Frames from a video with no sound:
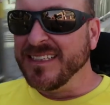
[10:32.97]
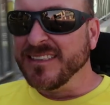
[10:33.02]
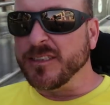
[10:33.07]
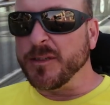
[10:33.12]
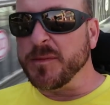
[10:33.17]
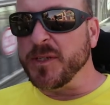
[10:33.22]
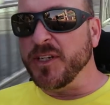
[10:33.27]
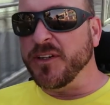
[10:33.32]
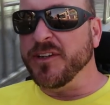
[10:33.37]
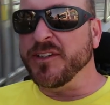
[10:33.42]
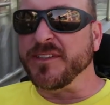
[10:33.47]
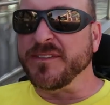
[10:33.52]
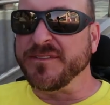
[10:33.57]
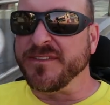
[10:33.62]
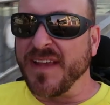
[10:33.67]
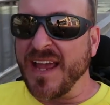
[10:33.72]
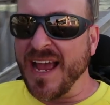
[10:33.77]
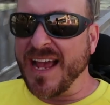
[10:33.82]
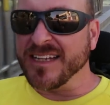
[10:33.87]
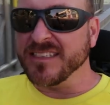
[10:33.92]
Some of you
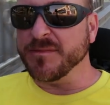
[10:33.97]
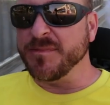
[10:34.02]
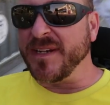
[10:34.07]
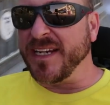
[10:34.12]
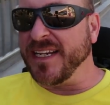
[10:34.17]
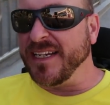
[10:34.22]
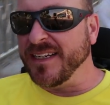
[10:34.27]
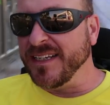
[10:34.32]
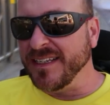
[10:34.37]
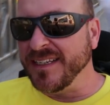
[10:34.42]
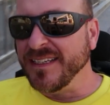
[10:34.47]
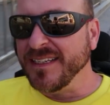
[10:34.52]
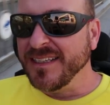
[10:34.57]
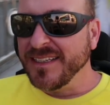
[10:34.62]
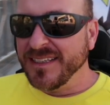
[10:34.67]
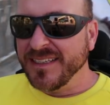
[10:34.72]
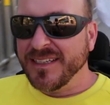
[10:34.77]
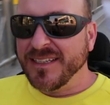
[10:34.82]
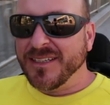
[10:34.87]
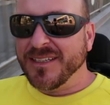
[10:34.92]
have asked me
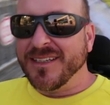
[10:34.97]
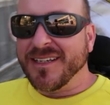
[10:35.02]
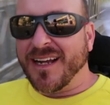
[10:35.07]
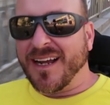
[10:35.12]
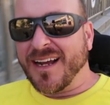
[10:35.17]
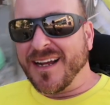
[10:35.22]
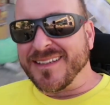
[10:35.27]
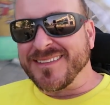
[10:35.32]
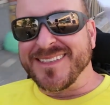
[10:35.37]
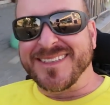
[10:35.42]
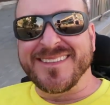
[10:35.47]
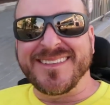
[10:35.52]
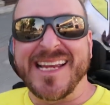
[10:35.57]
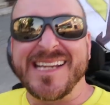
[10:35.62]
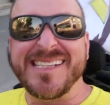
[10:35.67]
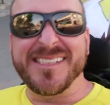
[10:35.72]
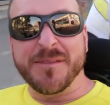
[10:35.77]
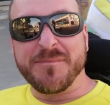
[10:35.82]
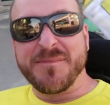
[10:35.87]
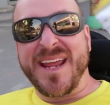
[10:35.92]
uh, to
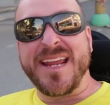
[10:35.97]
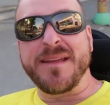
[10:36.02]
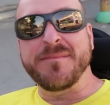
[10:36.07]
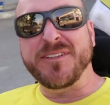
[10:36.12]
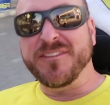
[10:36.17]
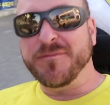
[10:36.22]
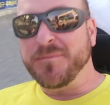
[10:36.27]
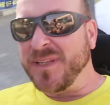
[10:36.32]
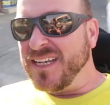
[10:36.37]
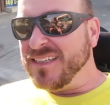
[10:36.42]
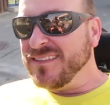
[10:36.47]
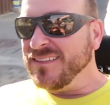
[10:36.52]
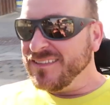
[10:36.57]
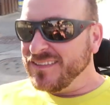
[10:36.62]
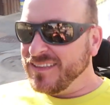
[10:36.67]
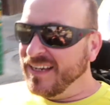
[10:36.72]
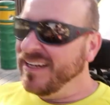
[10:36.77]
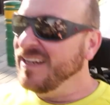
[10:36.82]
say some names of places.